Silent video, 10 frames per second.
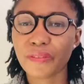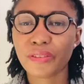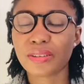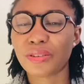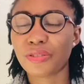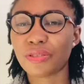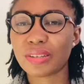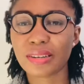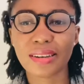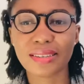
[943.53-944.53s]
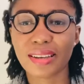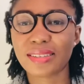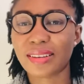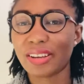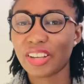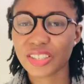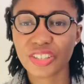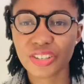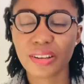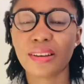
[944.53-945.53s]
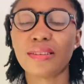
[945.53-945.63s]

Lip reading: there's a nutritionist, there's a dietitian.